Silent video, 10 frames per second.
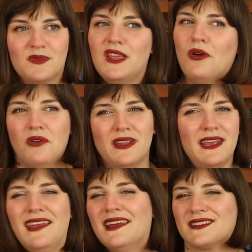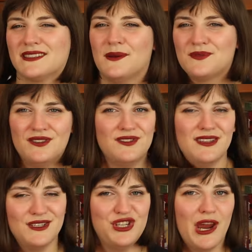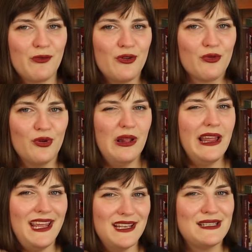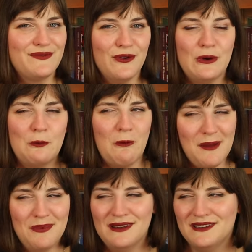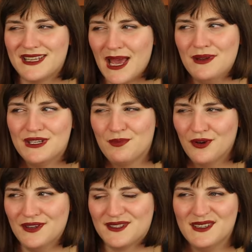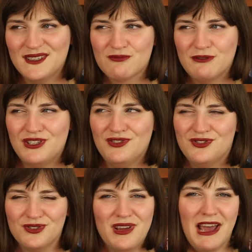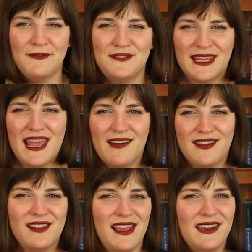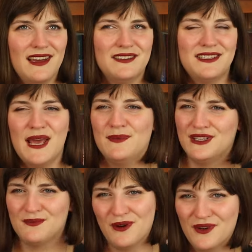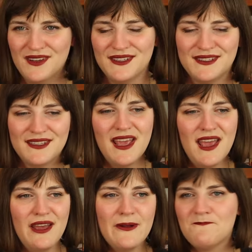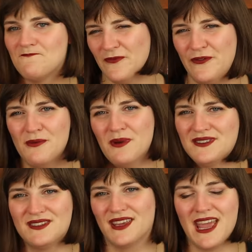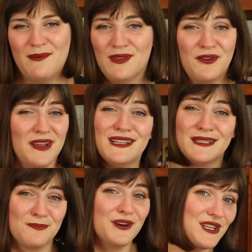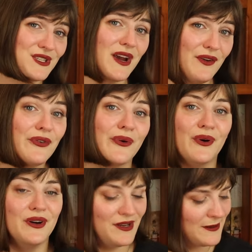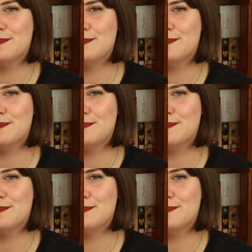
The only exception to this general rule is for weapon damage bonuses, which you do have to calculate a damage bonus. For most of the game though, it's pretty straightforward.